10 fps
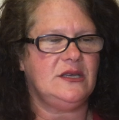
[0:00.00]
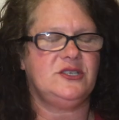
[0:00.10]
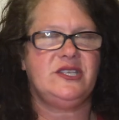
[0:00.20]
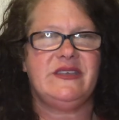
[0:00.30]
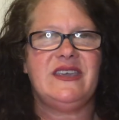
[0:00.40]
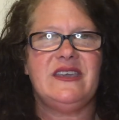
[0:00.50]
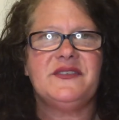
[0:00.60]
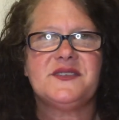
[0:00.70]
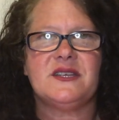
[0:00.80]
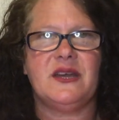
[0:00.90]
to the
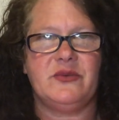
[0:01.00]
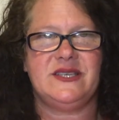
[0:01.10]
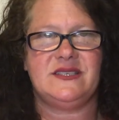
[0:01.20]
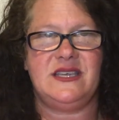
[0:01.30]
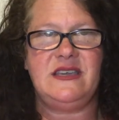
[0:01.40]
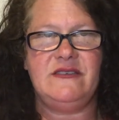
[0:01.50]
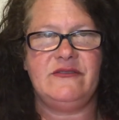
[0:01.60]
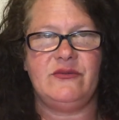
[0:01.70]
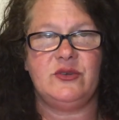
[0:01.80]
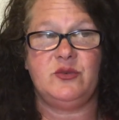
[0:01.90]
gifts that I receive,
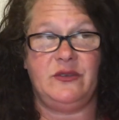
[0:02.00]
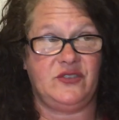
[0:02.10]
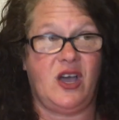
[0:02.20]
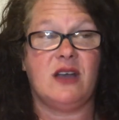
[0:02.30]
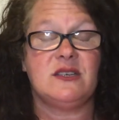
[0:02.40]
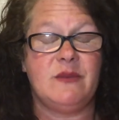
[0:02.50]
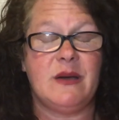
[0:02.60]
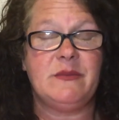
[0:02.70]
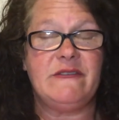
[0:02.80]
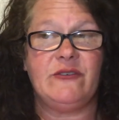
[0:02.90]
which we've talked
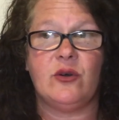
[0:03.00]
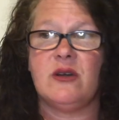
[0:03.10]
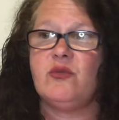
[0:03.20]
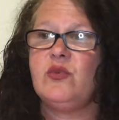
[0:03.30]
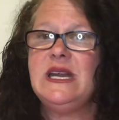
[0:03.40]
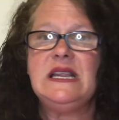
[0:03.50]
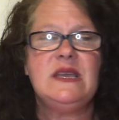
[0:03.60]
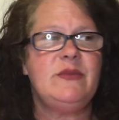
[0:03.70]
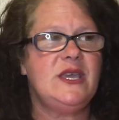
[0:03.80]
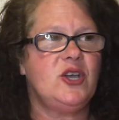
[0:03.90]
about before,
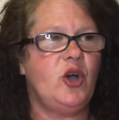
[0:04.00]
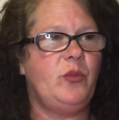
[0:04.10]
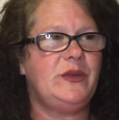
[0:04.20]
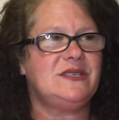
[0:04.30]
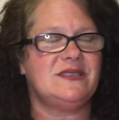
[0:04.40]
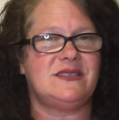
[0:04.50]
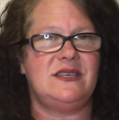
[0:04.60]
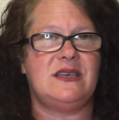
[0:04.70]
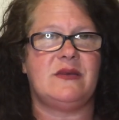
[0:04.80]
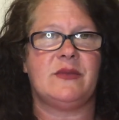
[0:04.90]
really being open to see
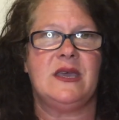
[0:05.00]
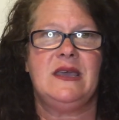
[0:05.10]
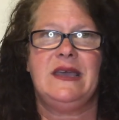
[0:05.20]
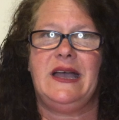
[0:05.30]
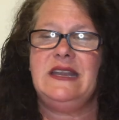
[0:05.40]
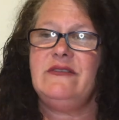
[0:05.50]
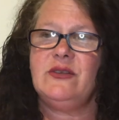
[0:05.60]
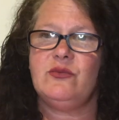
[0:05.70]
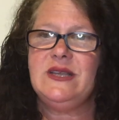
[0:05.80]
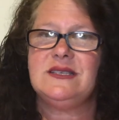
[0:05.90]
them. And
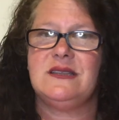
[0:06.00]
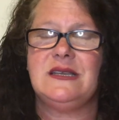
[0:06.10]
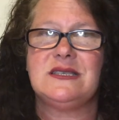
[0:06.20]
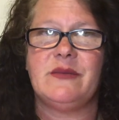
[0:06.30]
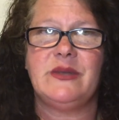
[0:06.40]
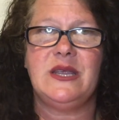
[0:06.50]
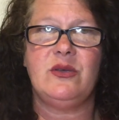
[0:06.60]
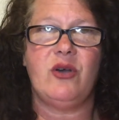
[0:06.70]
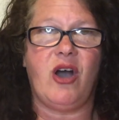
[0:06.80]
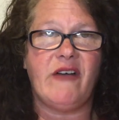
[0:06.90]
even recently,
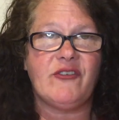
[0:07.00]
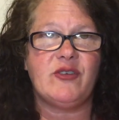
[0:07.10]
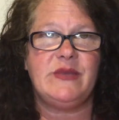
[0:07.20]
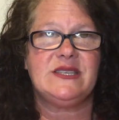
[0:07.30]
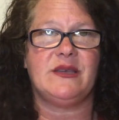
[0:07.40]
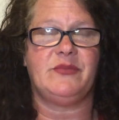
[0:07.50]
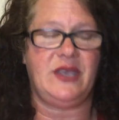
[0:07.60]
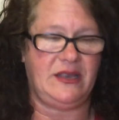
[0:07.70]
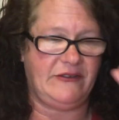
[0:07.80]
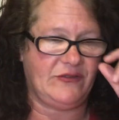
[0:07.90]
somebody offered me
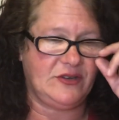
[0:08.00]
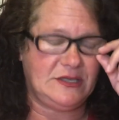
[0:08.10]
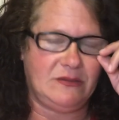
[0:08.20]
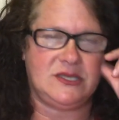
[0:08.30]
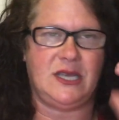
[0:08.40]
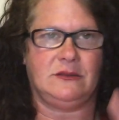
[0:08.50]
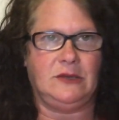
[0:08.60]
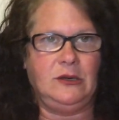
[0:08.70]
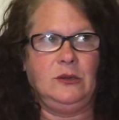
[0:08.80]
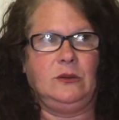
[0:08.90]
something, and at first I was like,
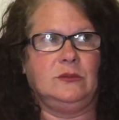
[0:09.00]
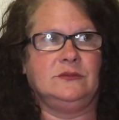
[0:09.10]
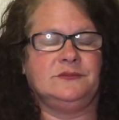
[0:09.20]
no.